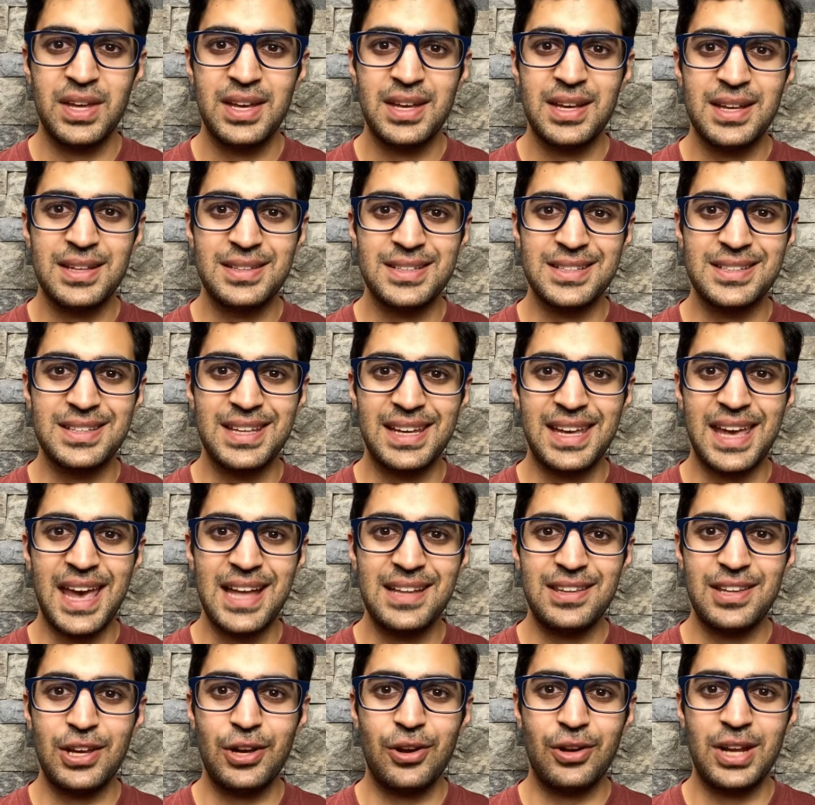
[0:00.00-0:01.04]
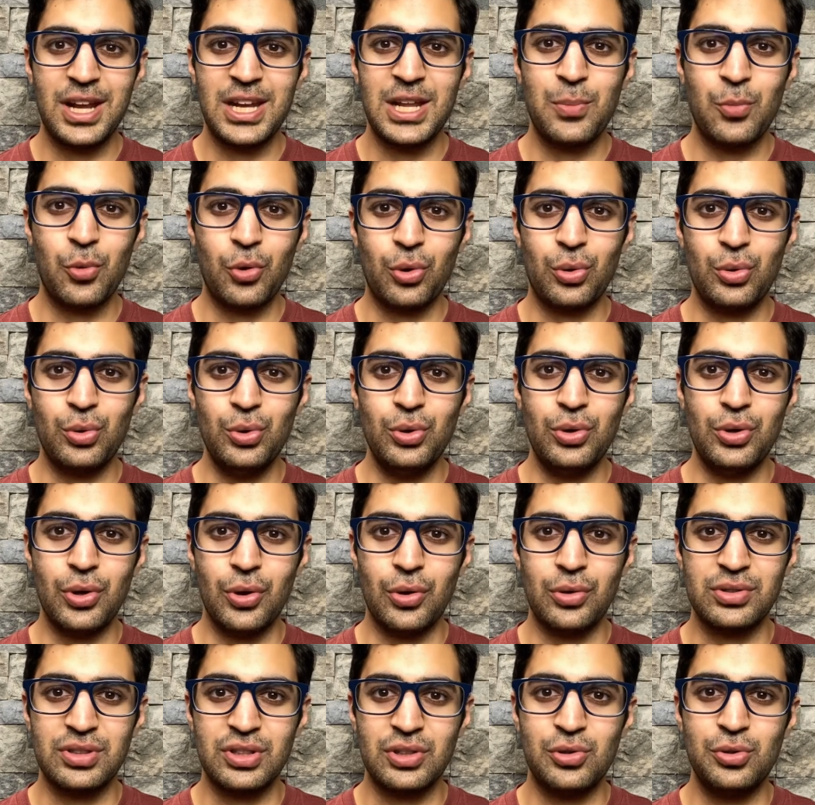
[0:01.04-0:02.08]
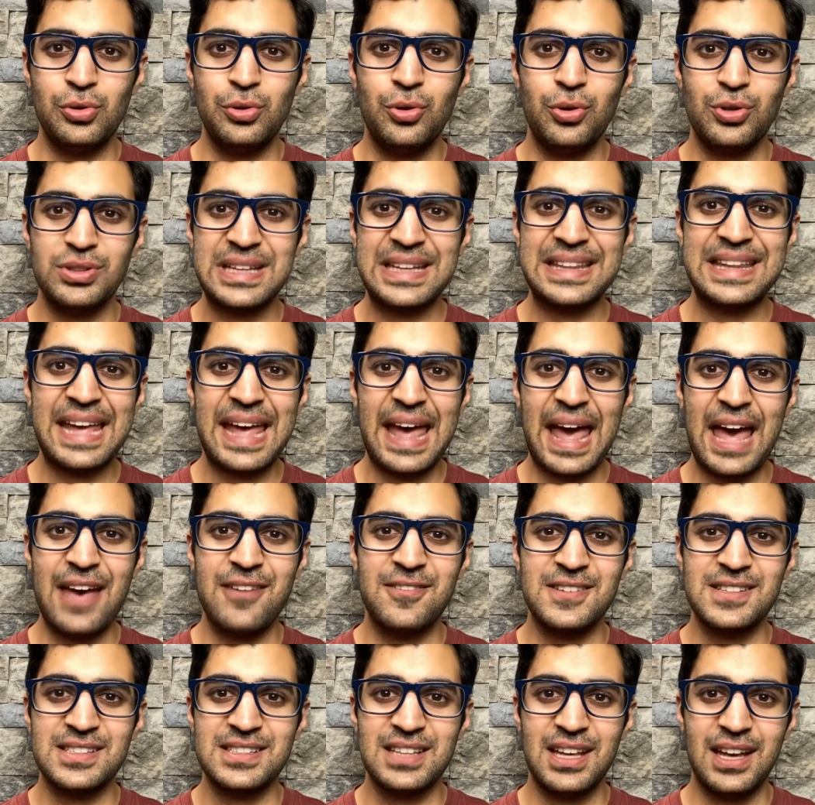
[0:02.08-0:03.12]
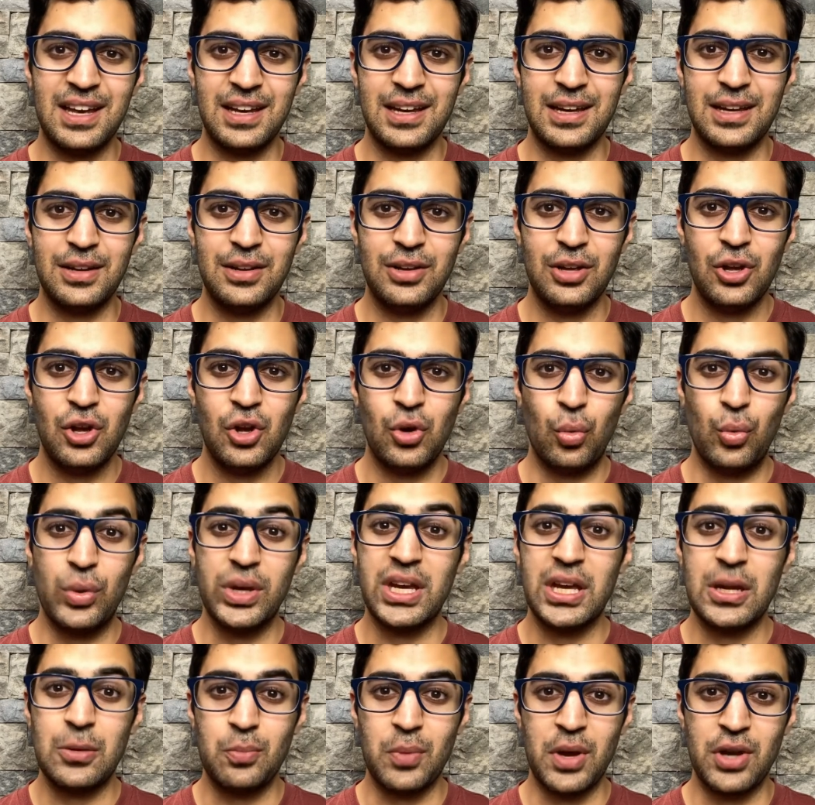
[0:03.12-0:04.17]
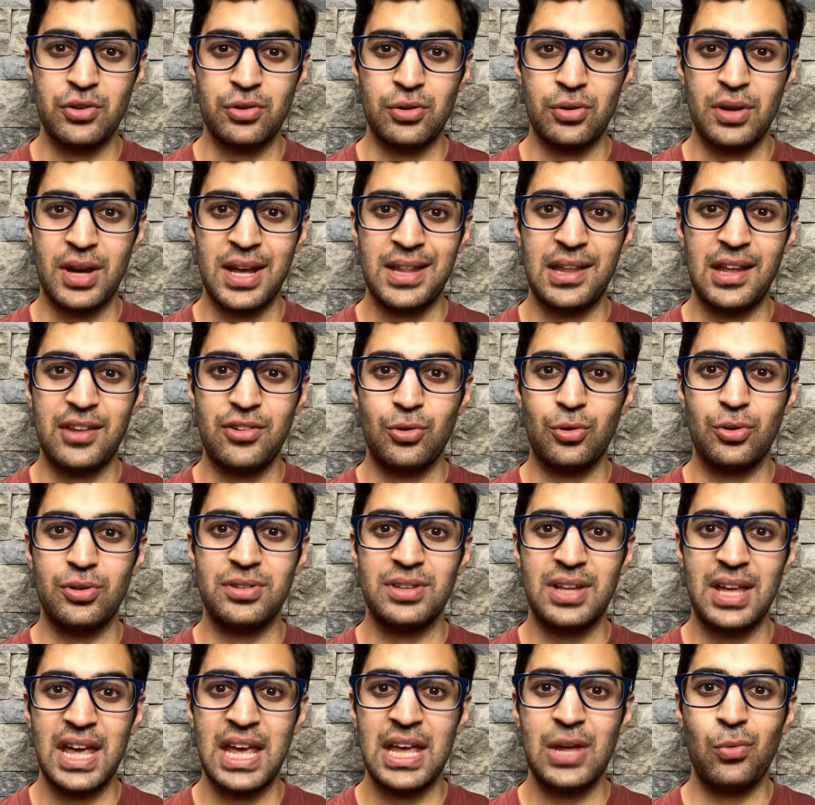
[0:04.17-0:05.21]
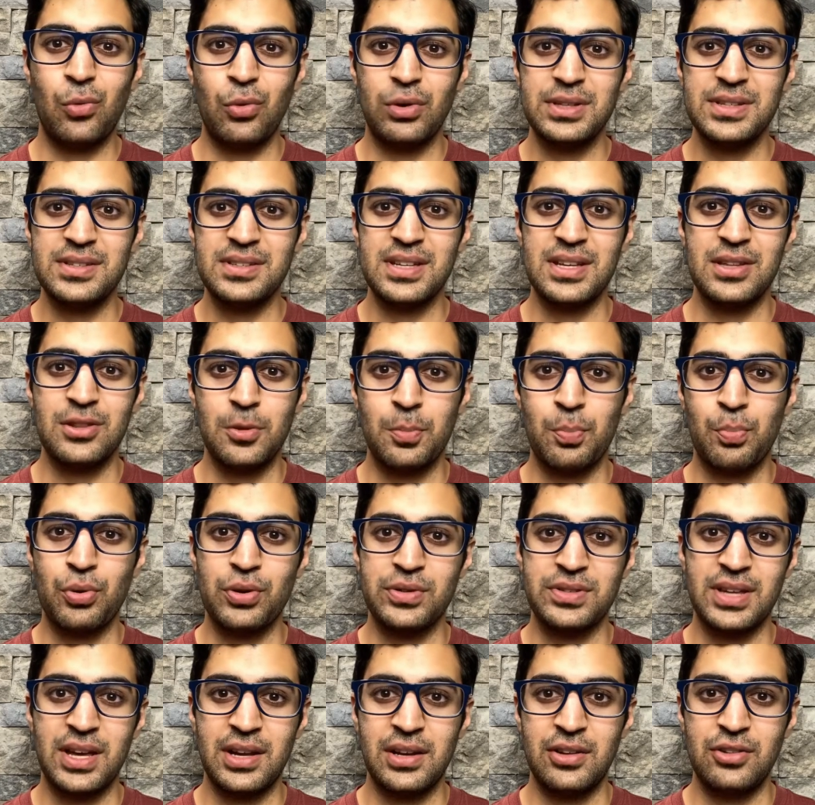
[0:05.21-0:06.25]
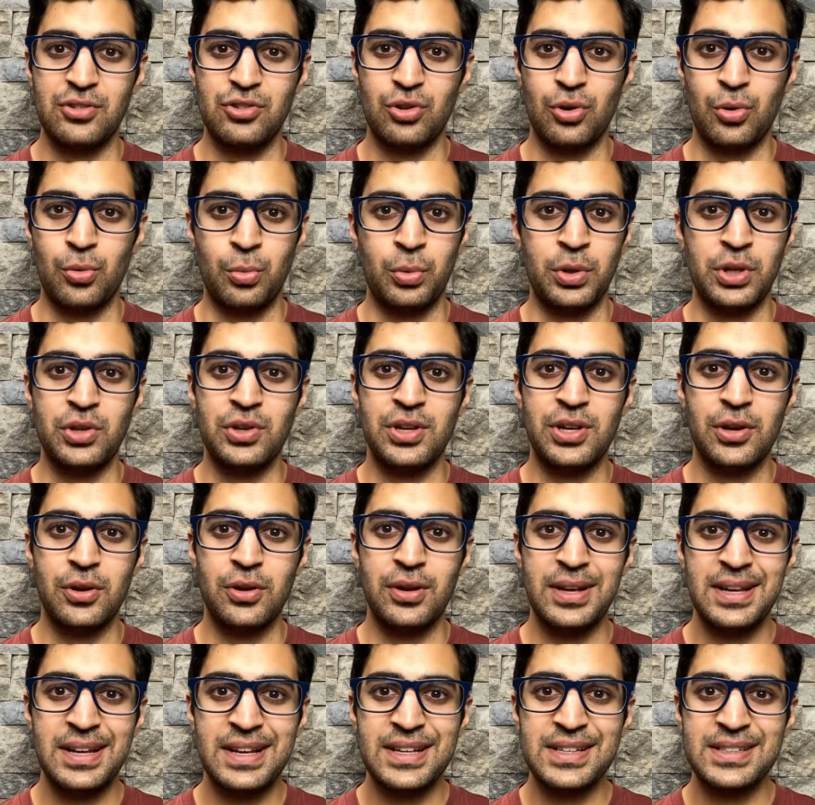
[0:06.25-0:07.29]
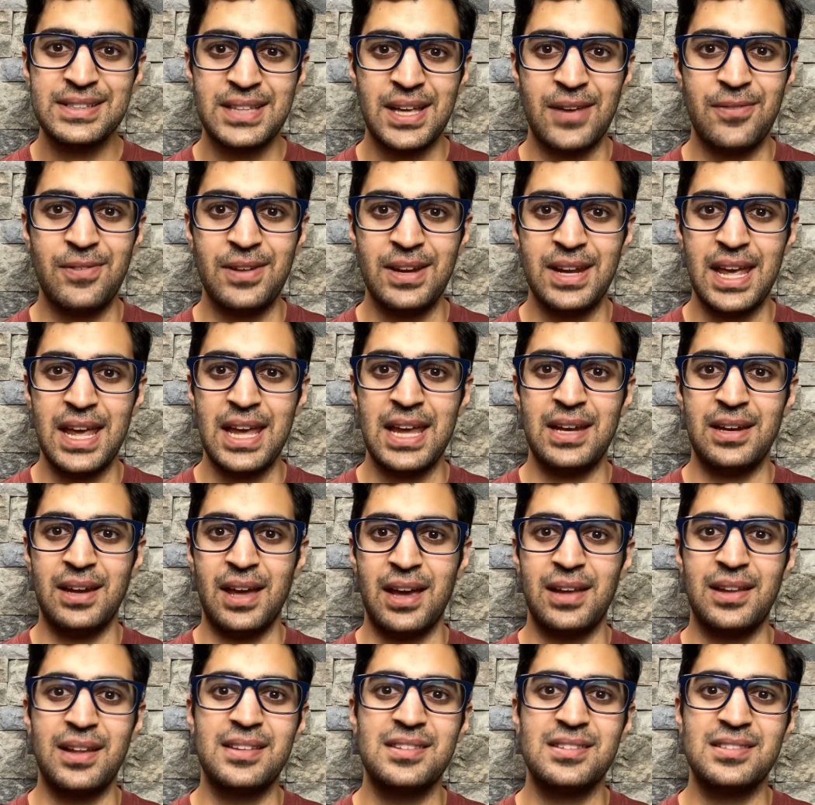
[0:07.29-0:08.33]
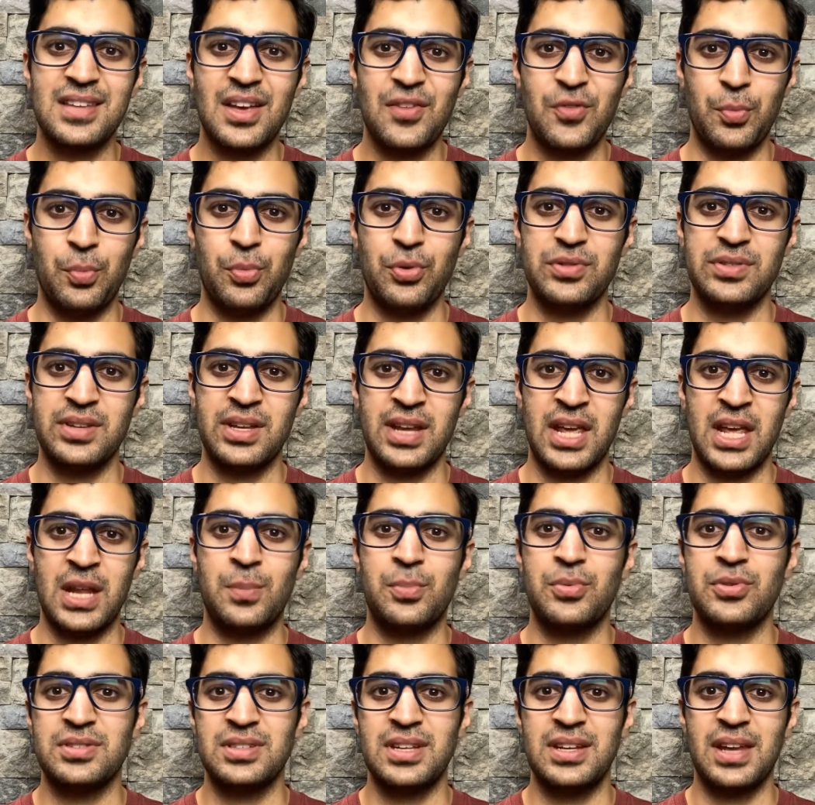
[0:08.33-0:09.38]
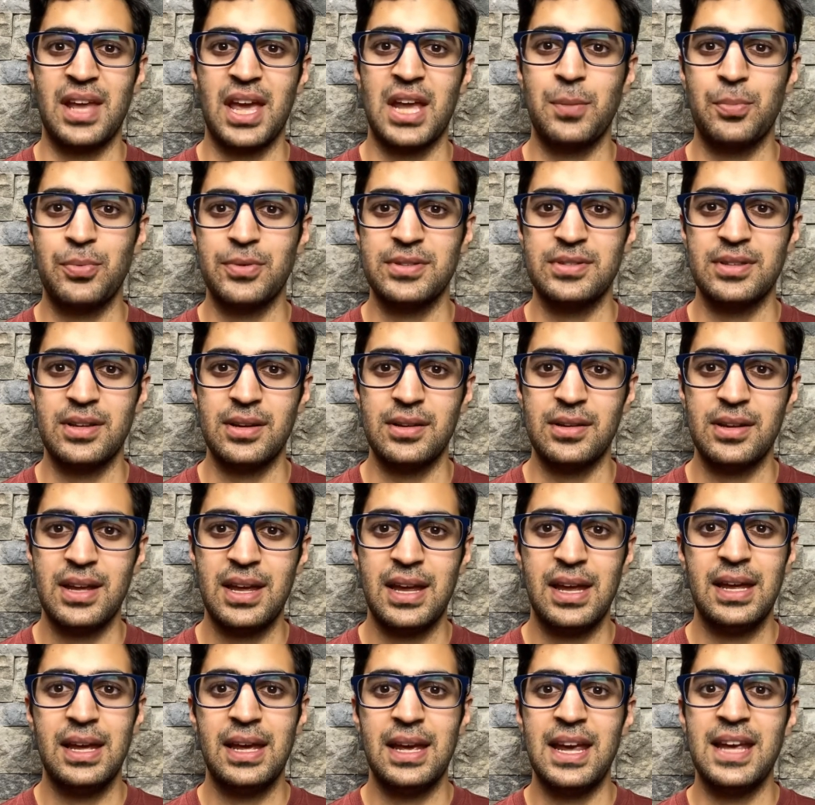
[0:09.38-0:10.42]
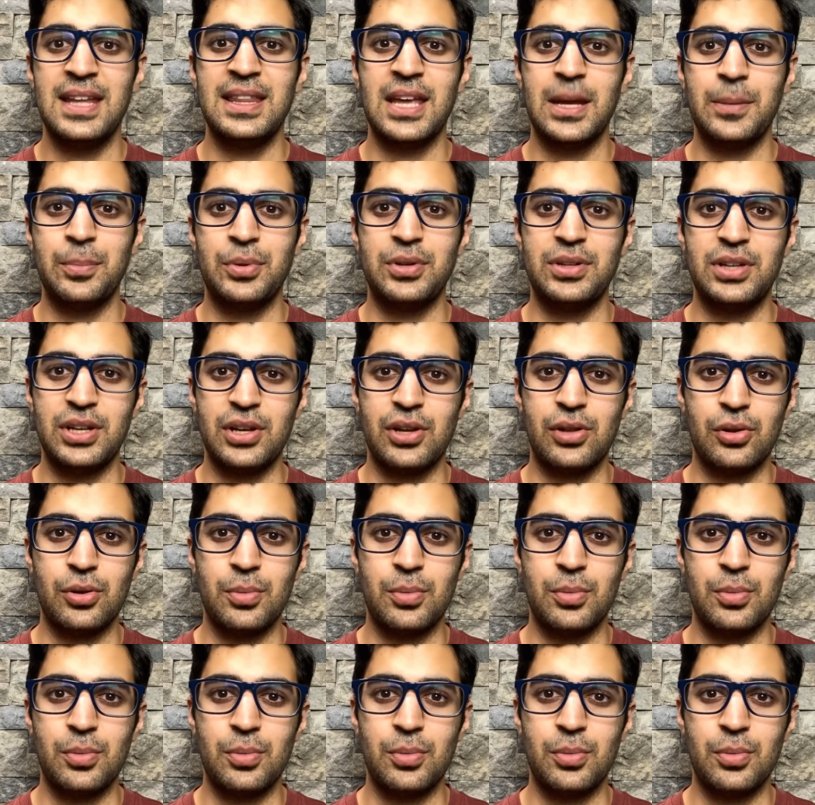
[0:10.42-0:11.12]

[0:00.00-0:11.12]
Since they can't take on any more glucose, the glucose that they have inside we can measure, and that's known as the A1C, the percentage. So when you hear 7, 8, 9, that's 7%, 8%, 9% in that particular